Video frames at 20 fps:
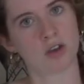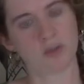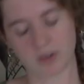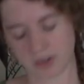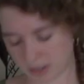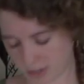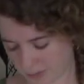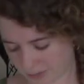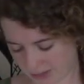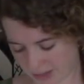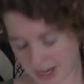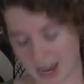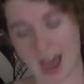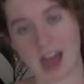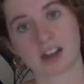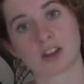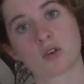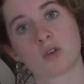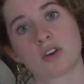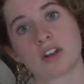over some of the
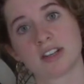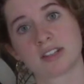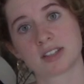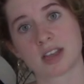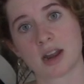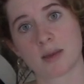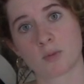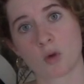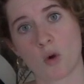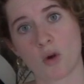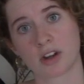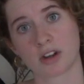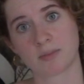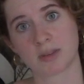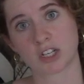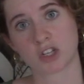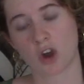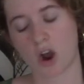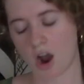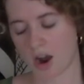categories that I'm going to
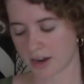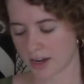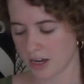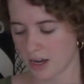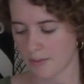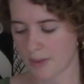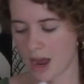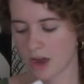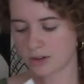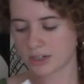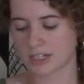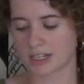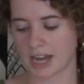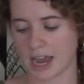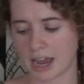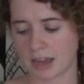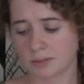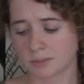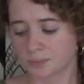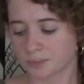be talking about
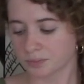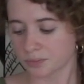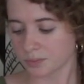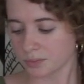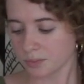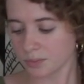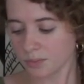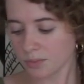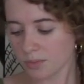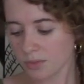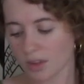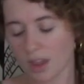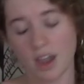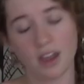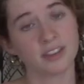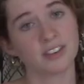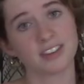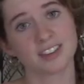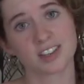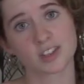today.
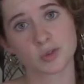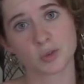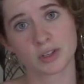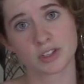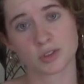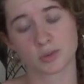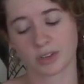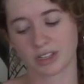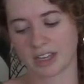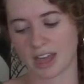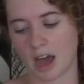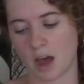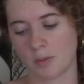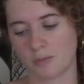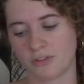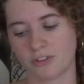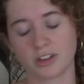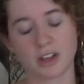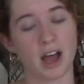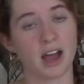I think this one's really
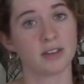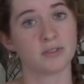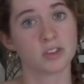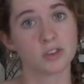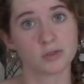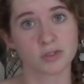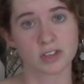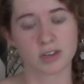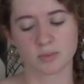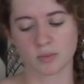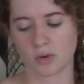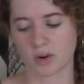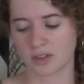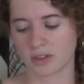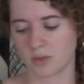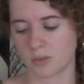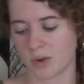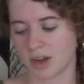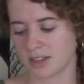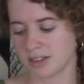helpful. I've used it more
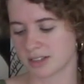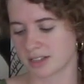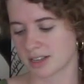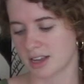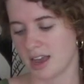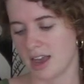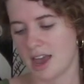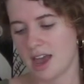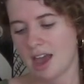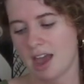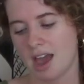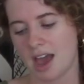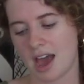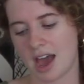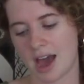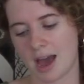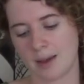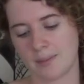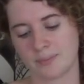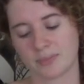than once.
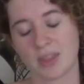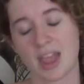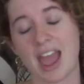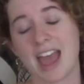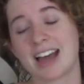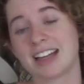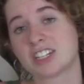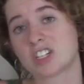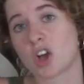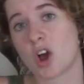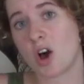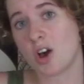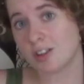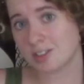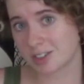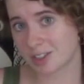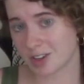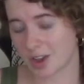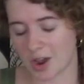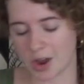And
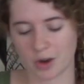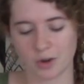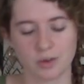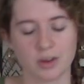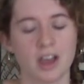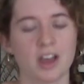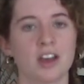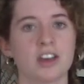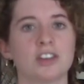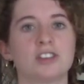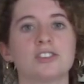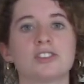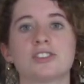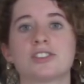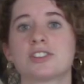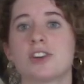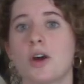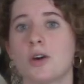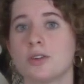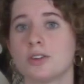also,
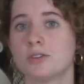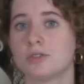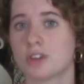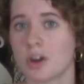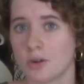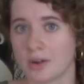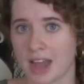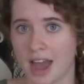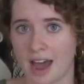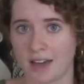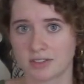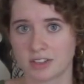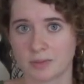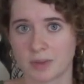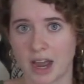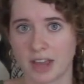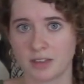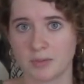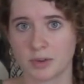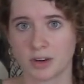so you don't have to
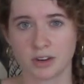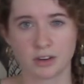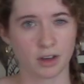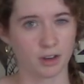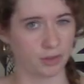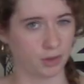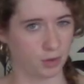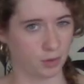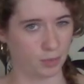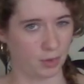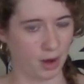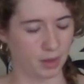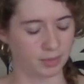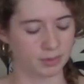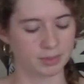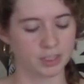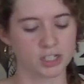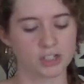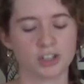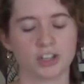buy the book, although you
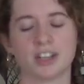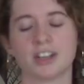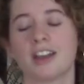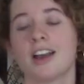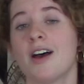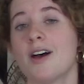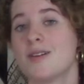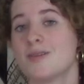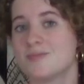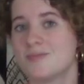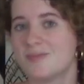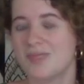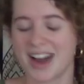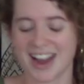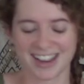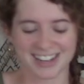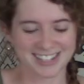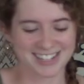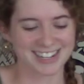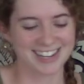probably should,
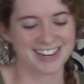but